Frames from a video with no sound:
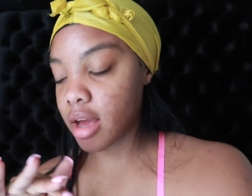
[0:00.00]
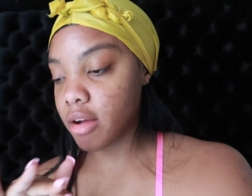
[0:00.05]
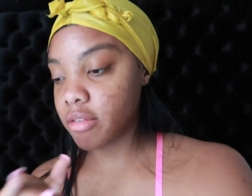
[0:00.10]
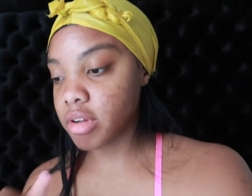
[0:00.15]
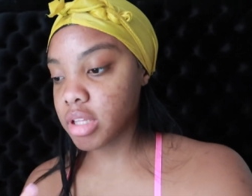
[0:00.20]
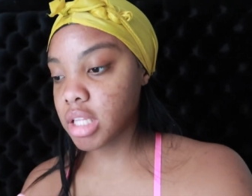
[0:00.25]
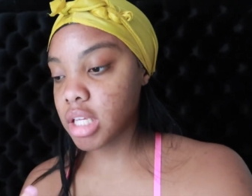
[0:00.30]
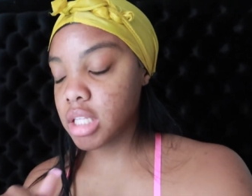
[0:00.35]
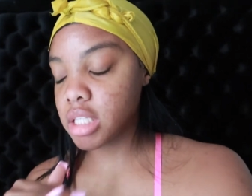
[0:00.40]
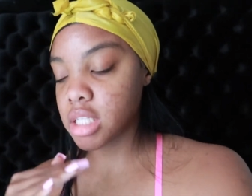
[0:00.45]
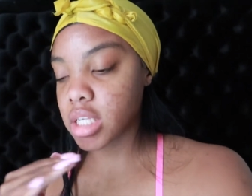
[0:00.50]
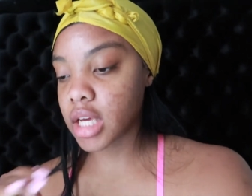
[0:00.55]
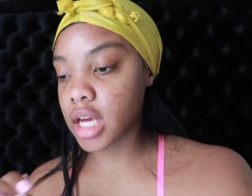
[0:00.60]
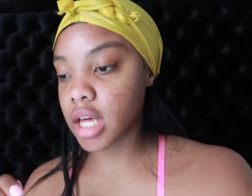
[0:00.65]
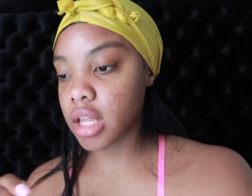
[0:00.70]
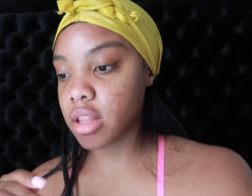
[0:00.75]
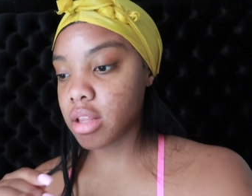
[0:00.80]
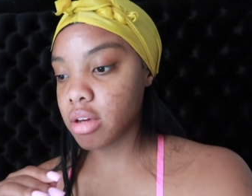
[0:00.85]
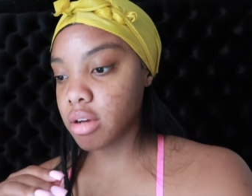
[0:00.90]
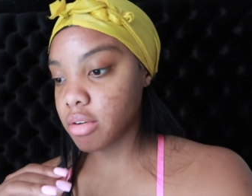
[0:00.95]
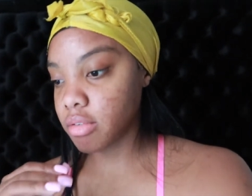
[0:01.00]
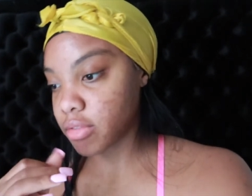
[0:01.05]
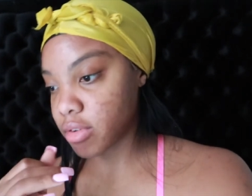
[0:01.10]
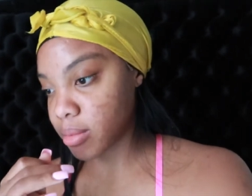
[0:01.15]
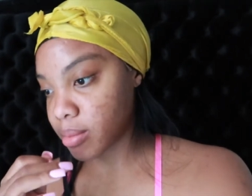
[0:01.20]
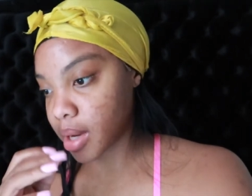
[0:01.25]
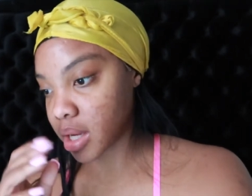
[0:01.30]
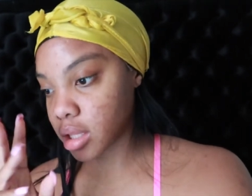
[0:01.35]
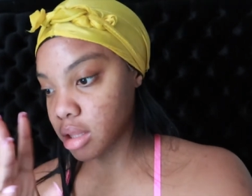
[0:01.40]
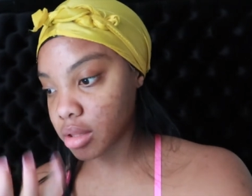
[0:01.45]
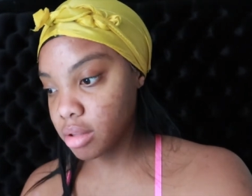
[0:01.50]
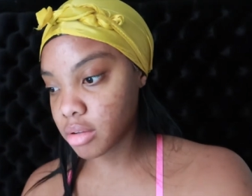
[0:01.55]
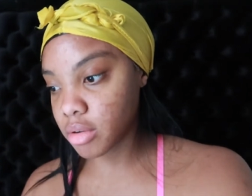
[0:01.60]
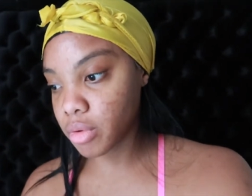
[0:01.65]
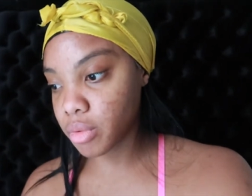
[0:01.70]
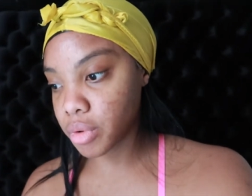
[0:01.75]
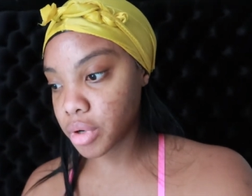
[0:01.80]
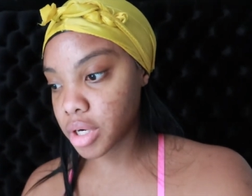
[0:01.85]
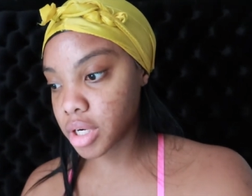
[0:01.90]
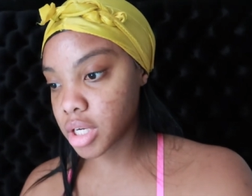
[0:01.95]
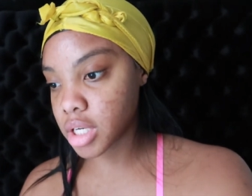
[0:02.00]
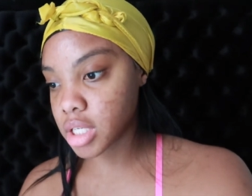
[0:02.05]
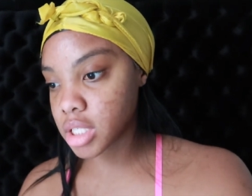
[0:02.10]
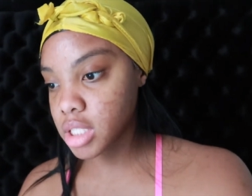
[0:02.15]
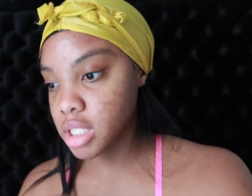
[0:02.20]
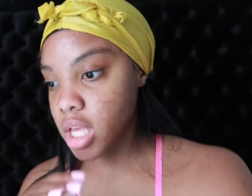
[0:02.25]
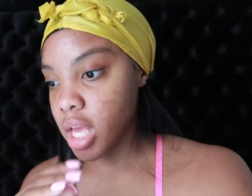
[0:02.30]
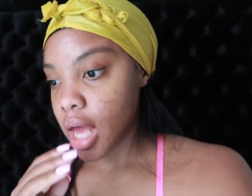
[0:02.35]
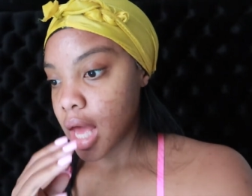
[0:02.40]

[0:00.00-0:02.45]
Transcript: everything together for my orders